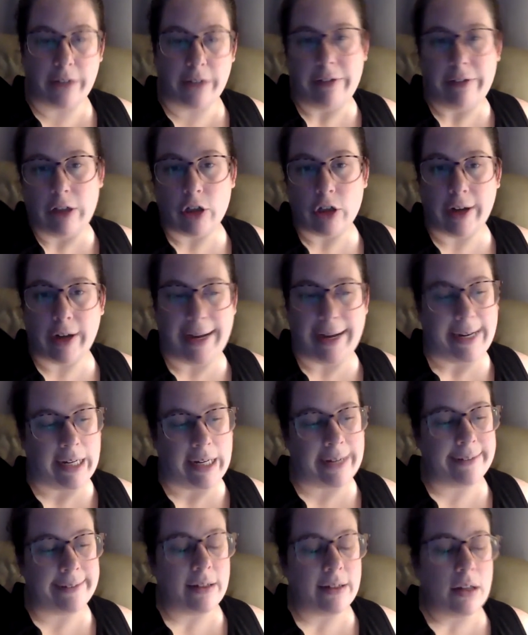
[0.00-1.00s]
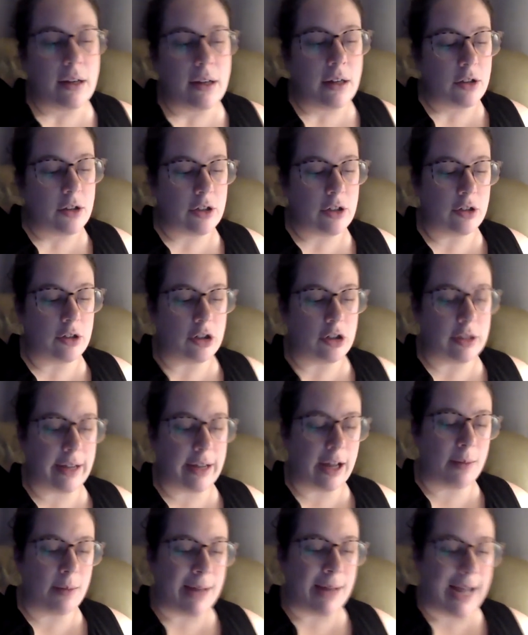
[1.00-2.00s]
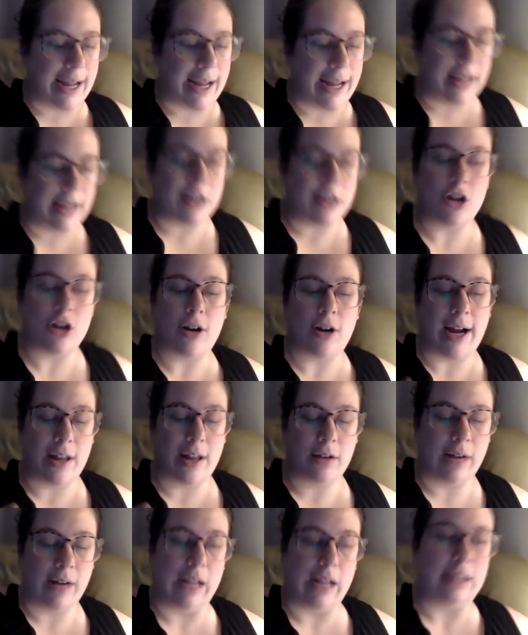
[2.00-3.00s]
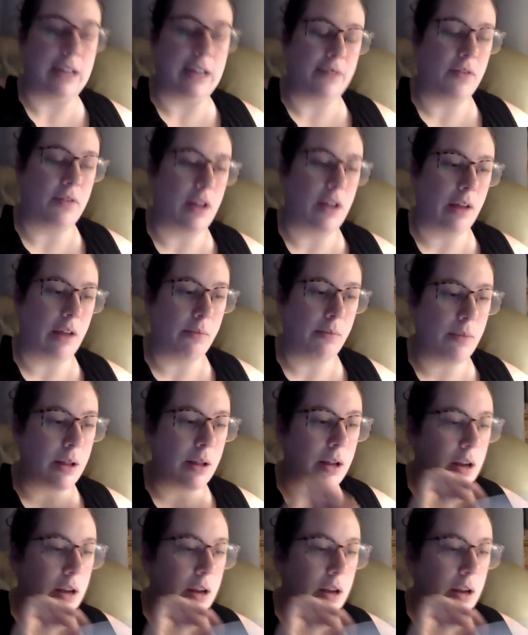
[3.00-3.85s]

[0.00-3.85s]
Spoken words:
if you tried it. So just go back and try the rest of them.